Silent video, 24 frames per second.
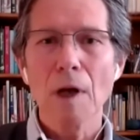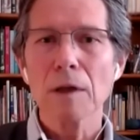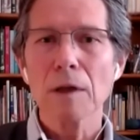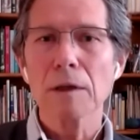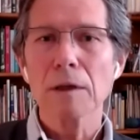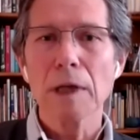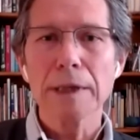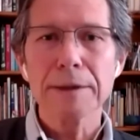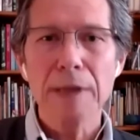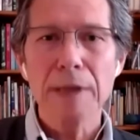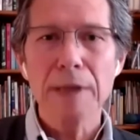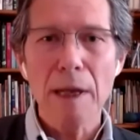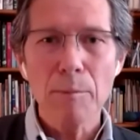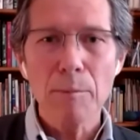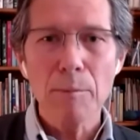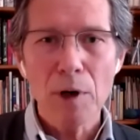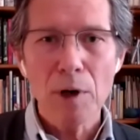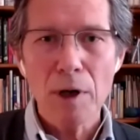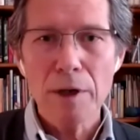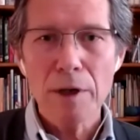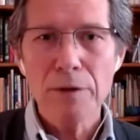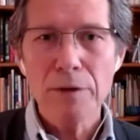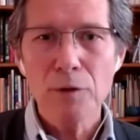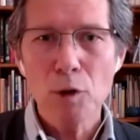Let that
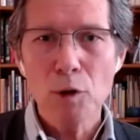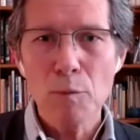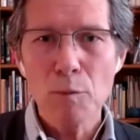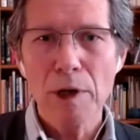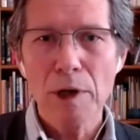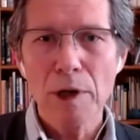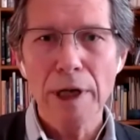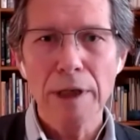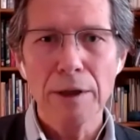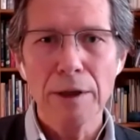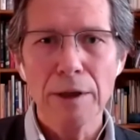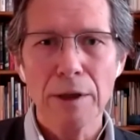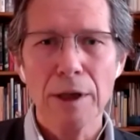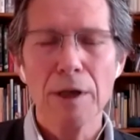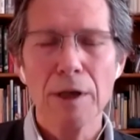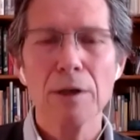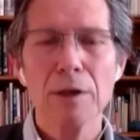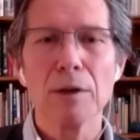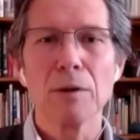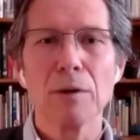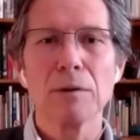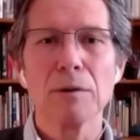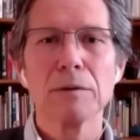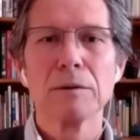part of your brain
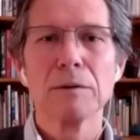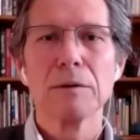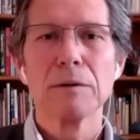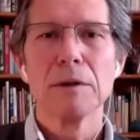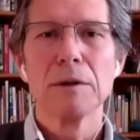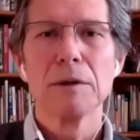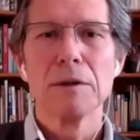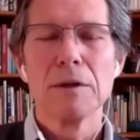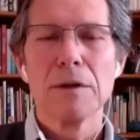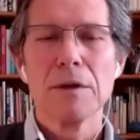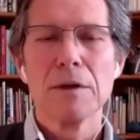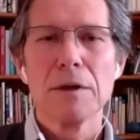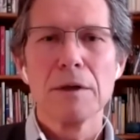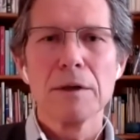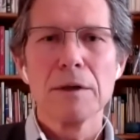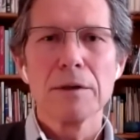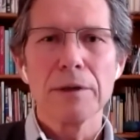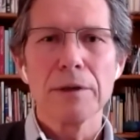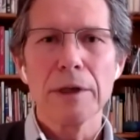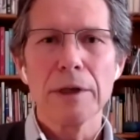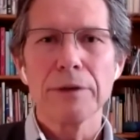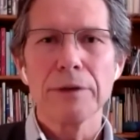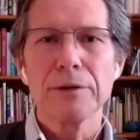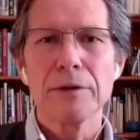know
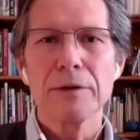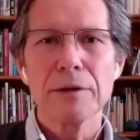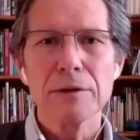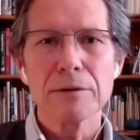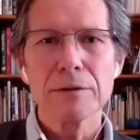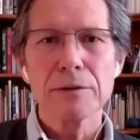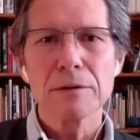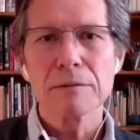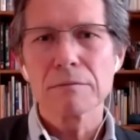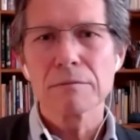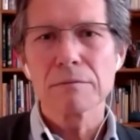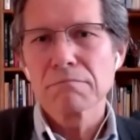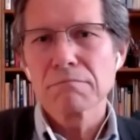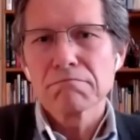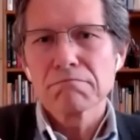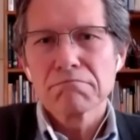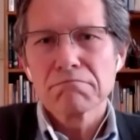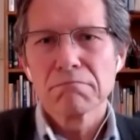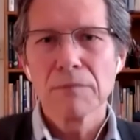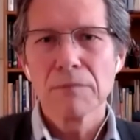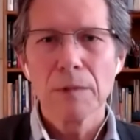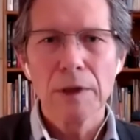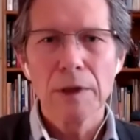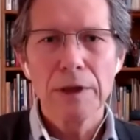that this
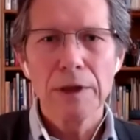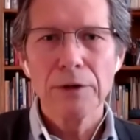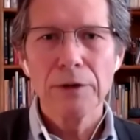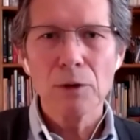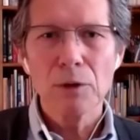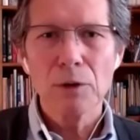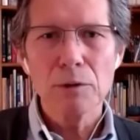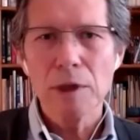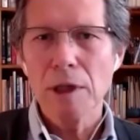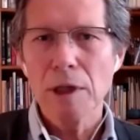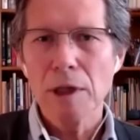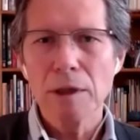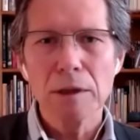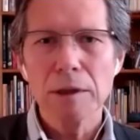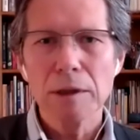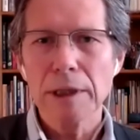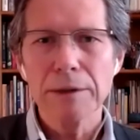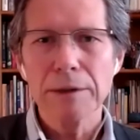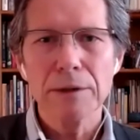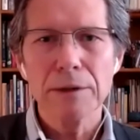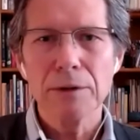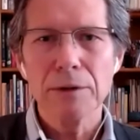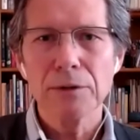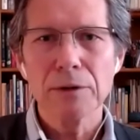is okay to
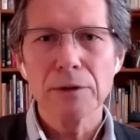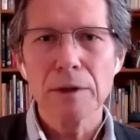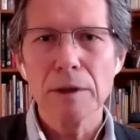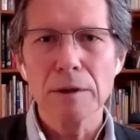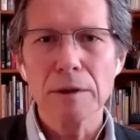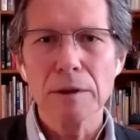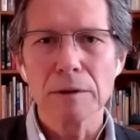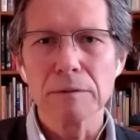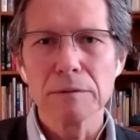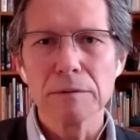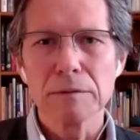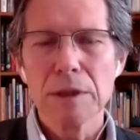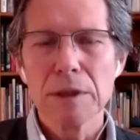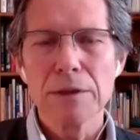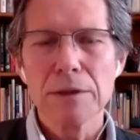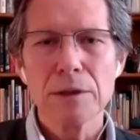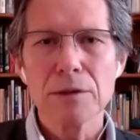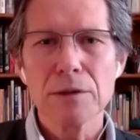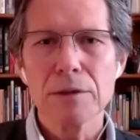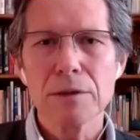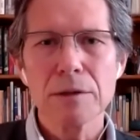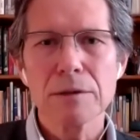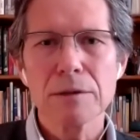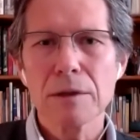let this go.
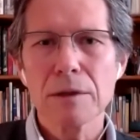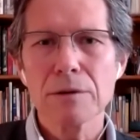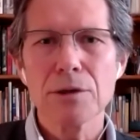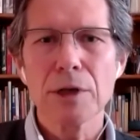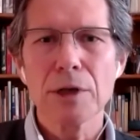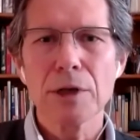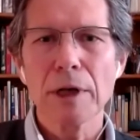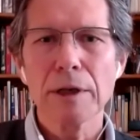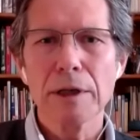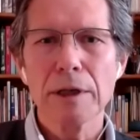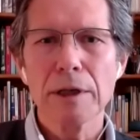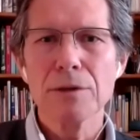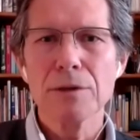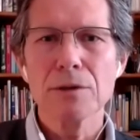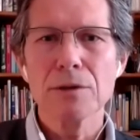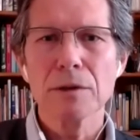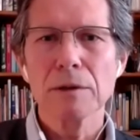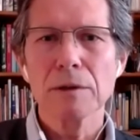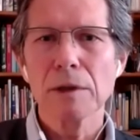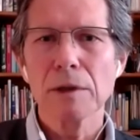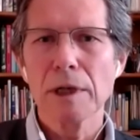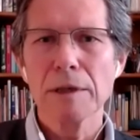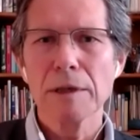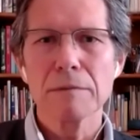This is a check
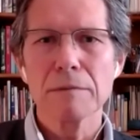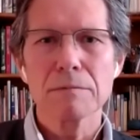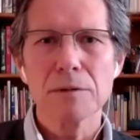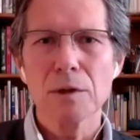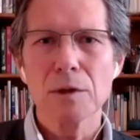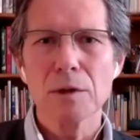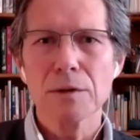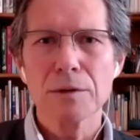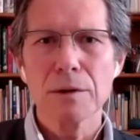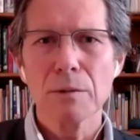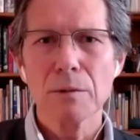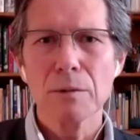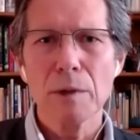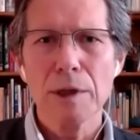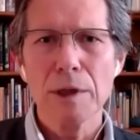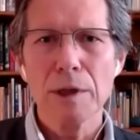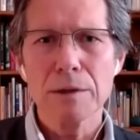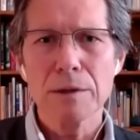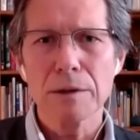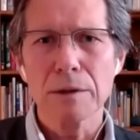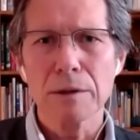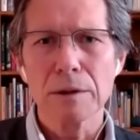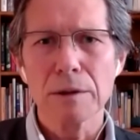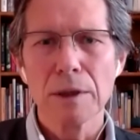engine light
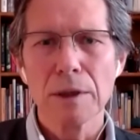situation.